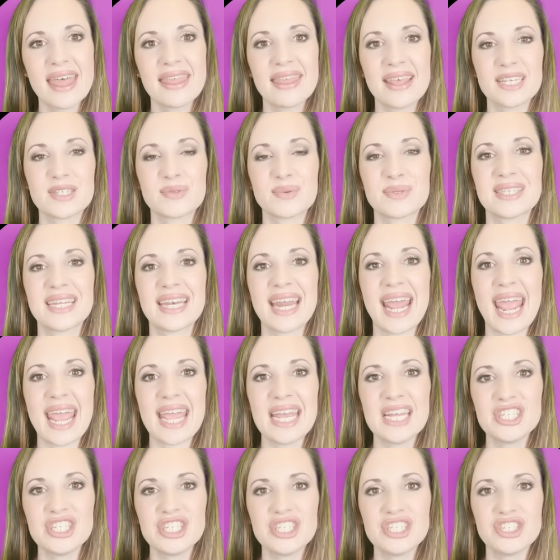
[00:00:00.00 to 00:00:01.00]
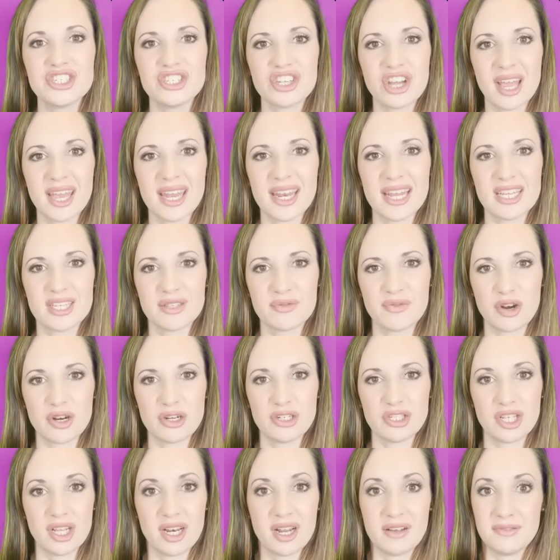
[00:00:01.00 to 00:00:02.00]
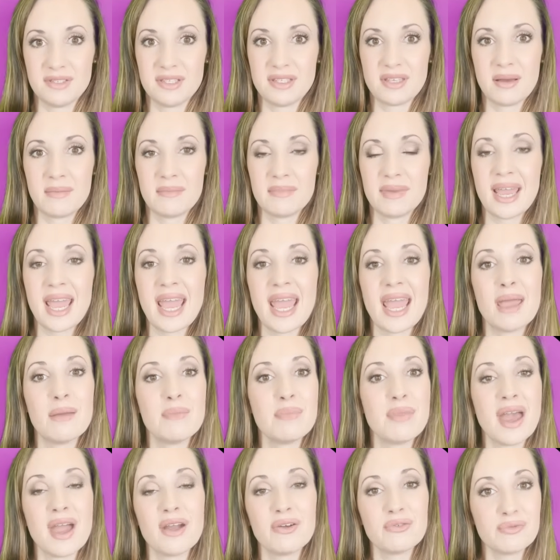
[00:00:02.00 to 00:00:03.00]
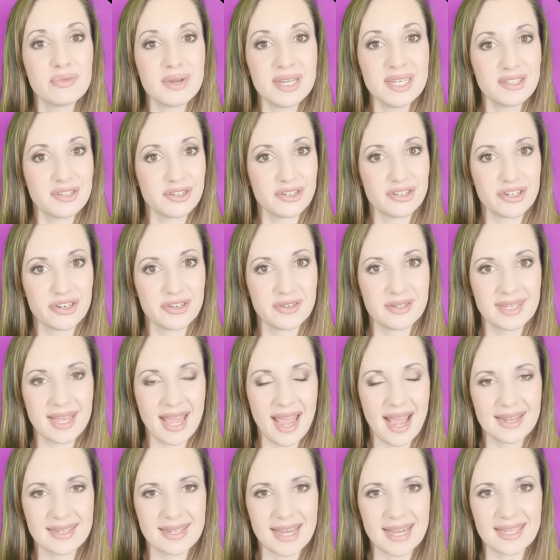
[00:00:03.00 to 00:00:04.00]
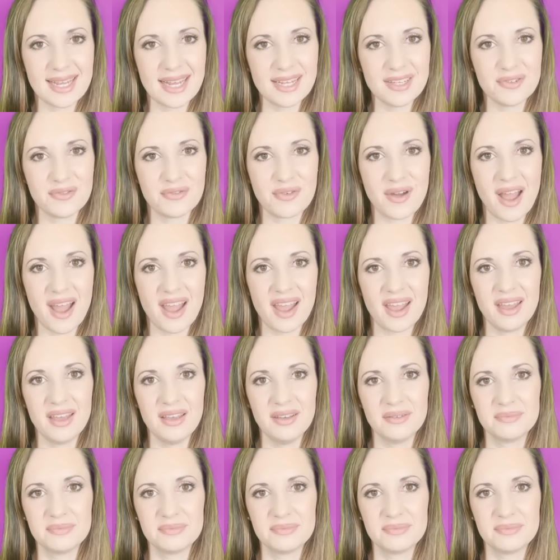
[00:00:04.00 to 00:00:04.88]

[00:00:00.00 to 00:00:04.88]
This was an ancient Chinese version of some game that researchers can't identify.